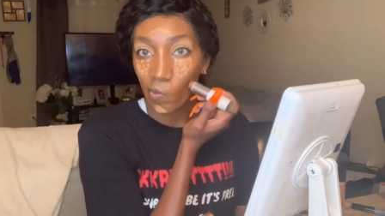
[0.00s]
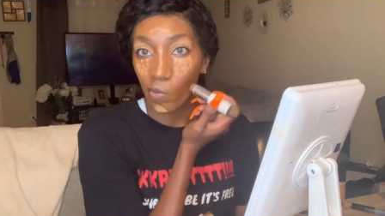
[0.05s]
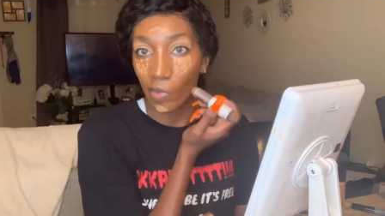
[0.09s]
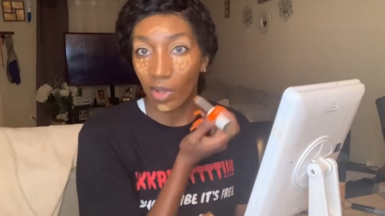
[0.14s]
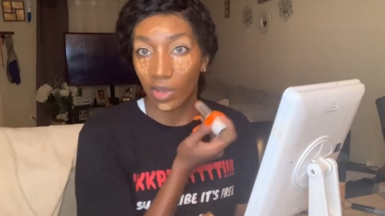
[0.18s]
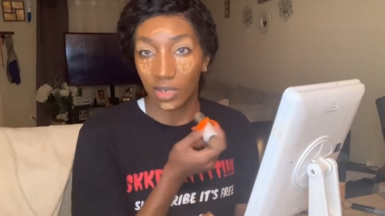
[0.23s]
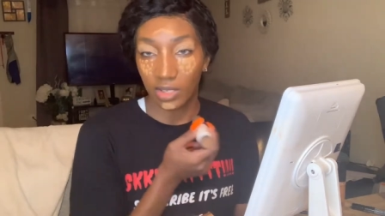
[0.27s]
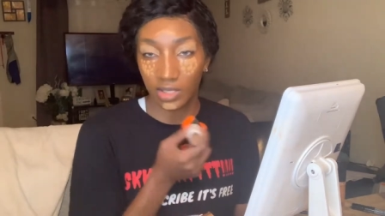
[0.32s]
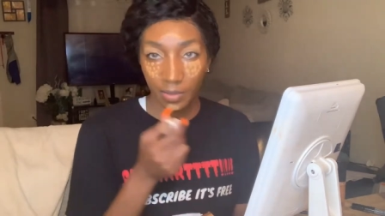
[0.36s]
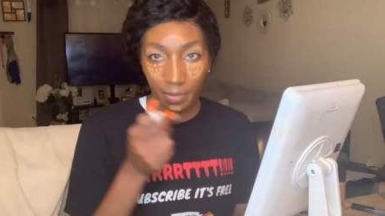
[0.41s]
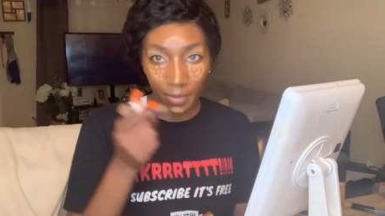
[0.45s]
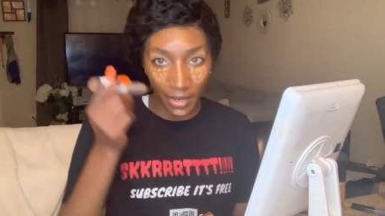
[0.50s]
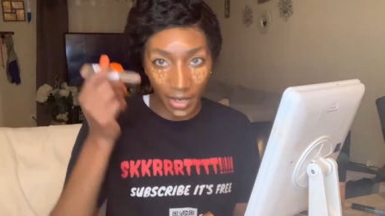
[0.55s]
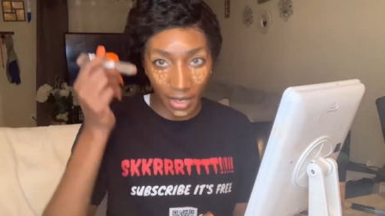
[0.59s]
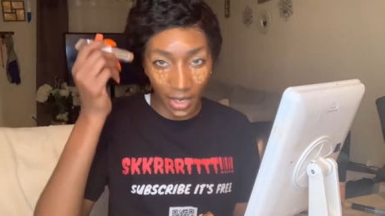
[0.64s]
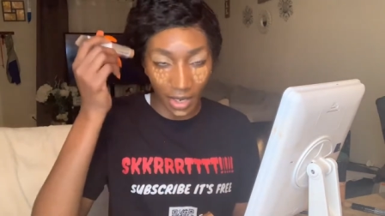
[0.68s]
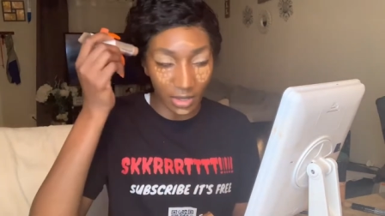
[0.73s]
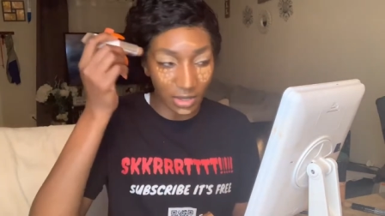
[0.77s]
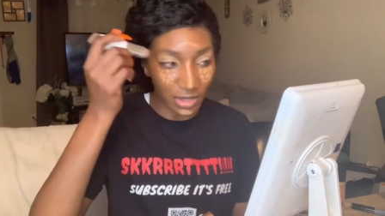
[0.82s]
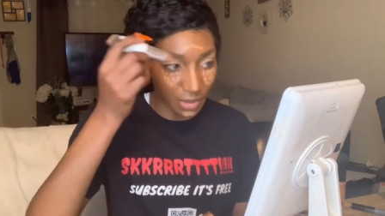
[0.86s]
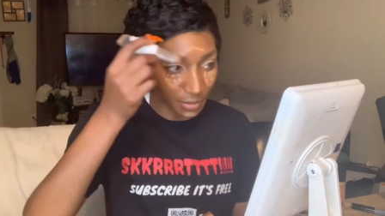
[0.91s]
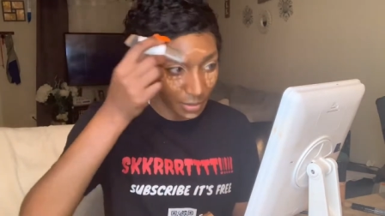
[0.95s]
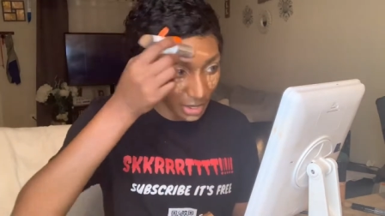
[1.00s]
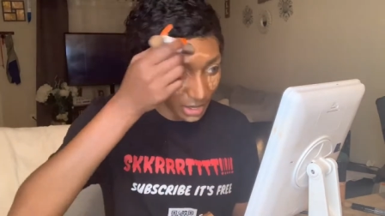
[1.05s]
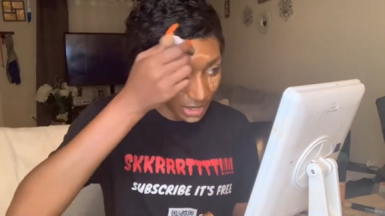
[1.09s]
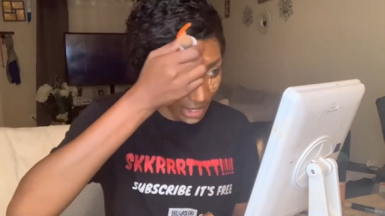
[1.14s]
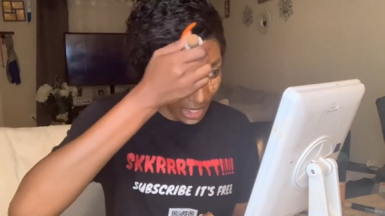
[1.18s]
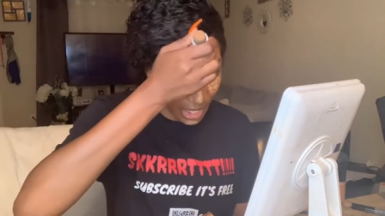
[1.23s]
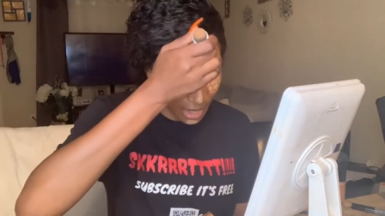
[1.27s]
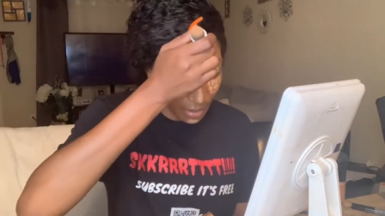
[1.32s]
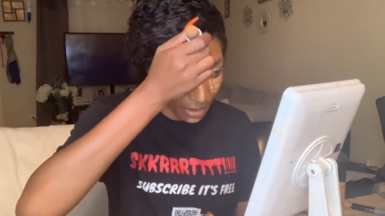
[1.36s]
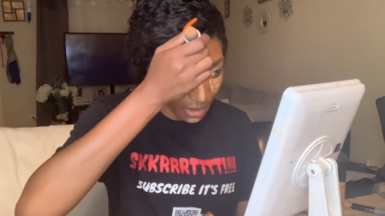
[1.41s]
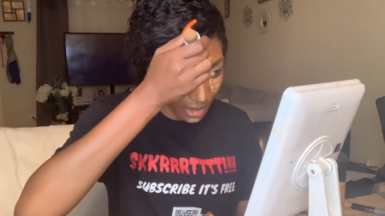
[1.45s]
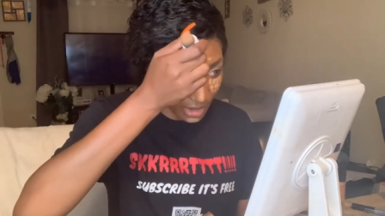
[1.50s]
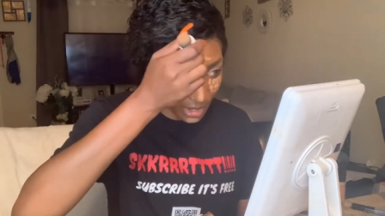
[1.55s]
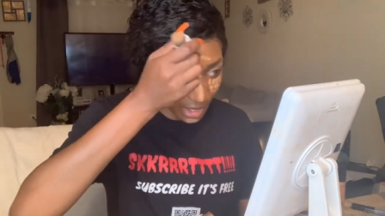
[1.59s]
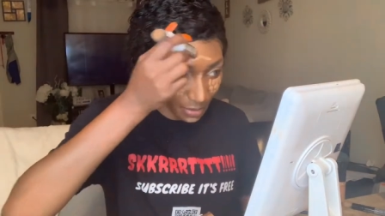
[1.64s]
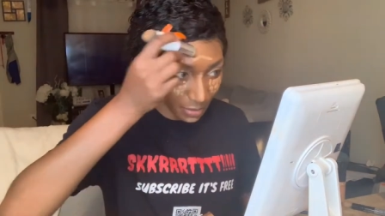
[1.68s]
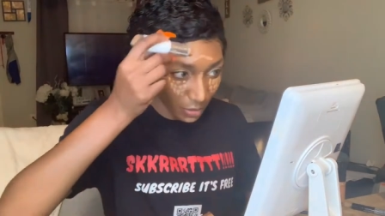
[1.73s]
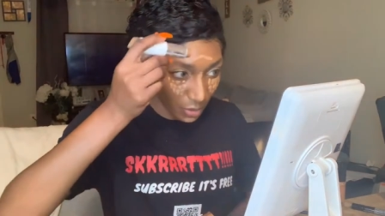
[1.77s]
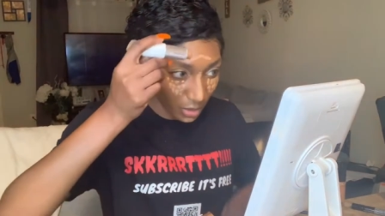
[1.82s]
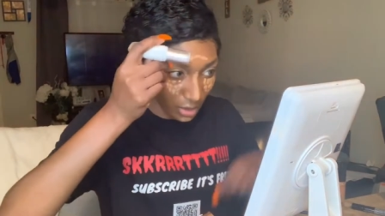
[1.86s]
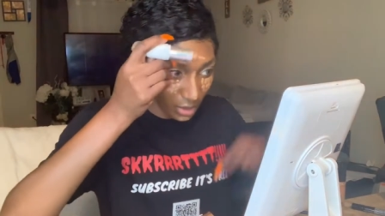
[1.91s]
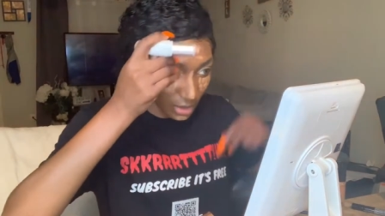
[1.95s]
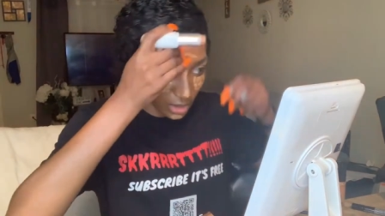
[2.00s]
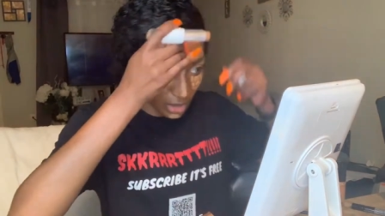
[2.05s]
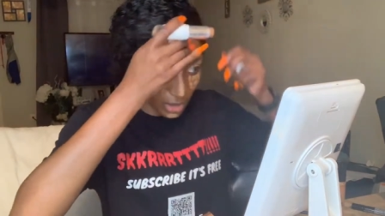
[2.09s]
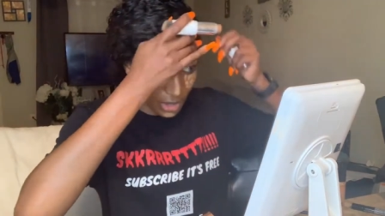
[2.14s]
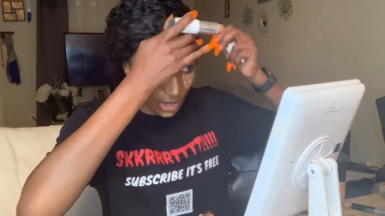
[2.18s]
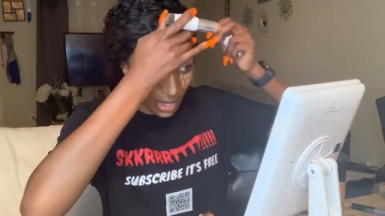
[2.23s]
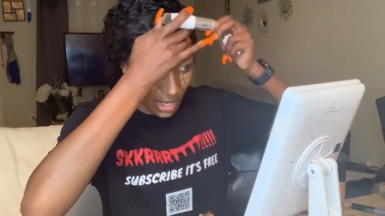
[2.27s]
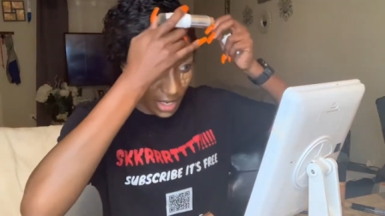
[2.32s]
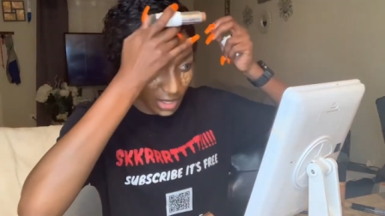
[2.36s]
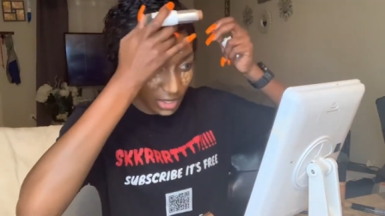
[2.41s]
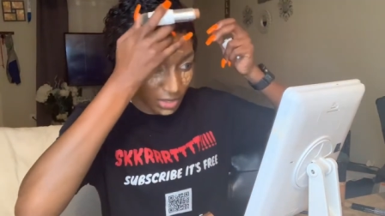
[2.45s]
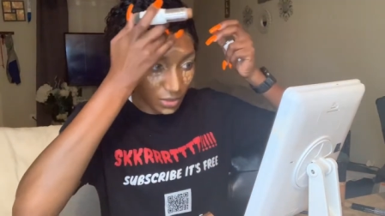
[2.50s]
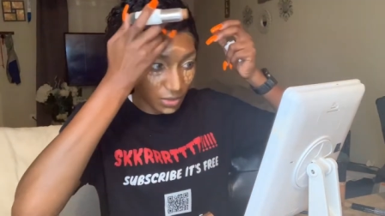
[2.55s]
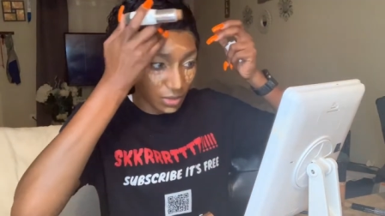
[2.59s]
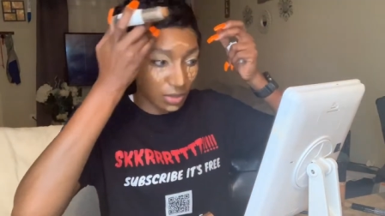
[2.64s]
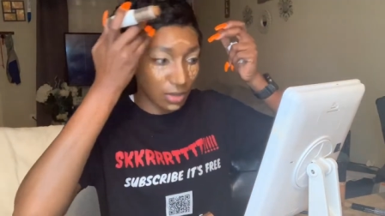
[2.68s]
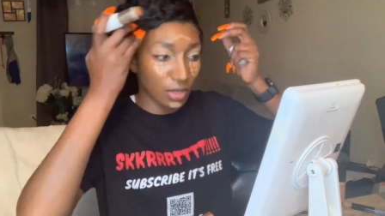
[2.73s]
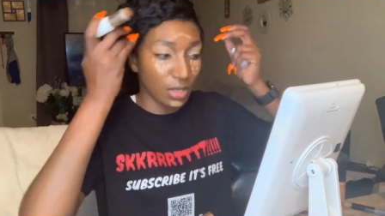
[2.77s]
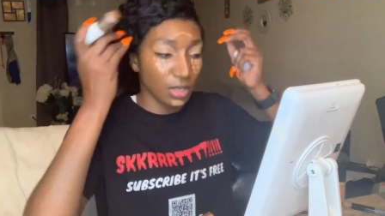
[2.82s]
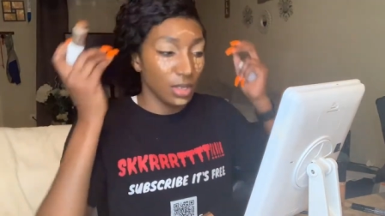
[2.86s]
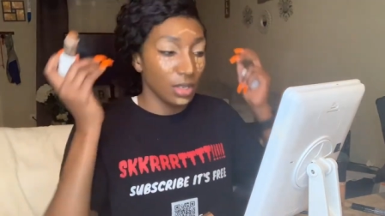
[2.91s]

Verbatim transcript: And it's pretty close to my shade because I be wanting to look natural.